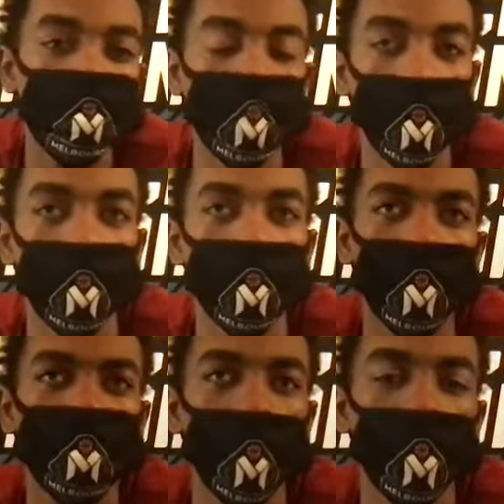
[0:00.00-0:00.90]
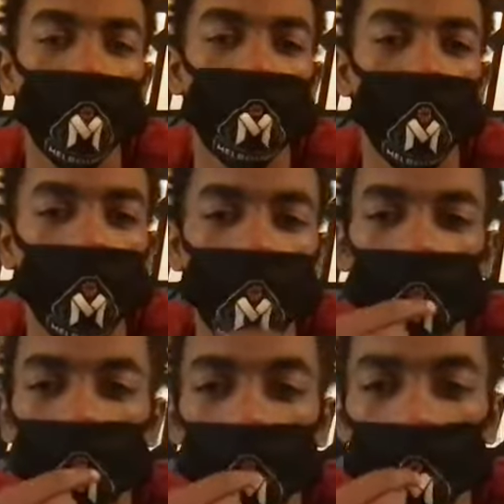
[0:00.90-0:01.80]
But it also put a chip on our
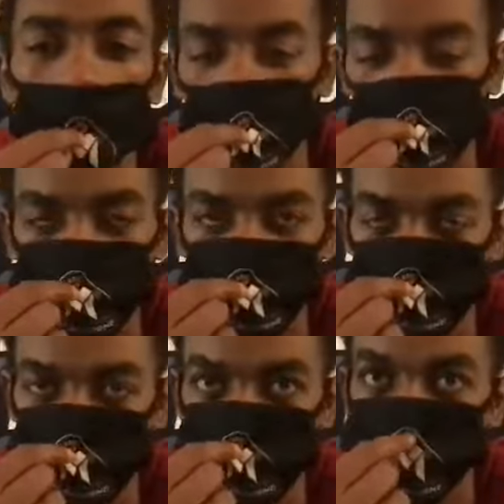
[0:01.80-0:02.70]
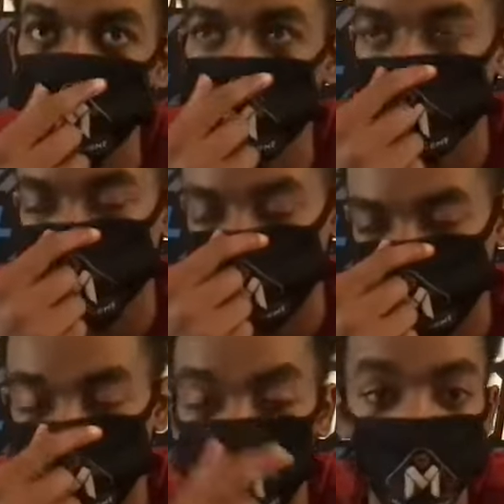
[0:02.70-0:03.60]
shoulder, you know, as far as
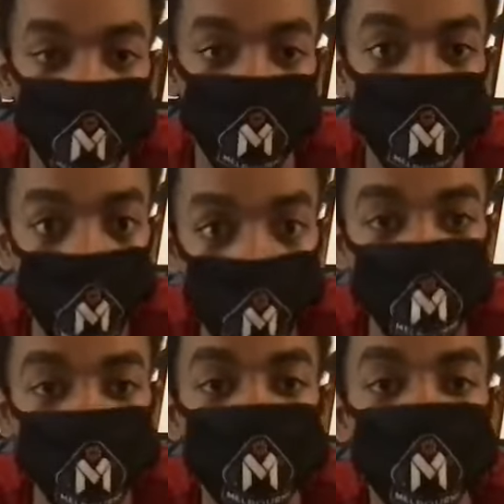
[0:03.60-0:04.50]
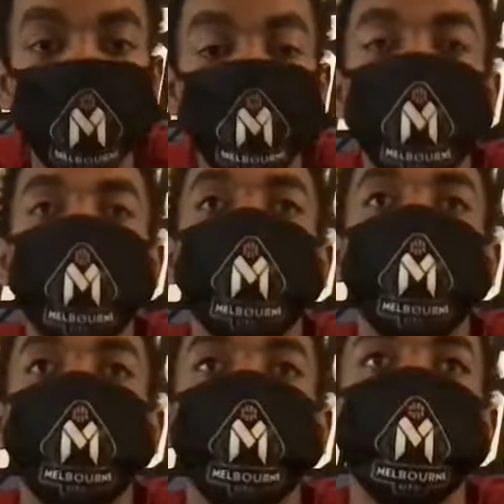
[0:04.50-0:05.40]
we feel like we want to beat them. And,
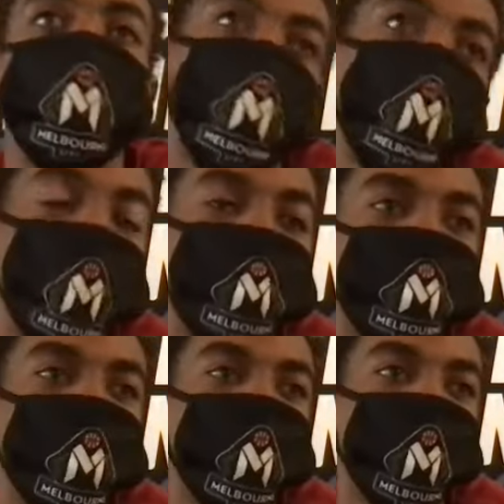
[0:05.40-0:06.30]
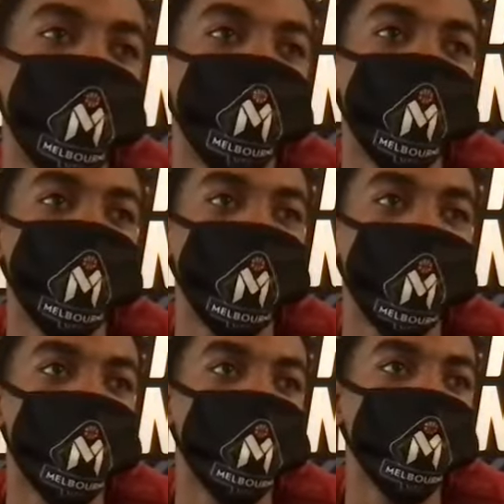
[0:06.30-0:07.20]
you know, after we did, it wasn't
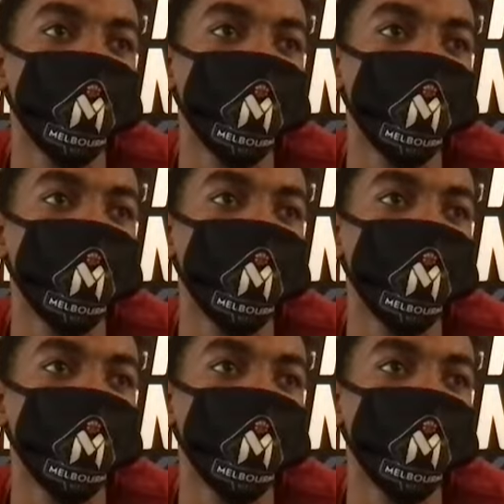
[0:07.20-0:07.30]
like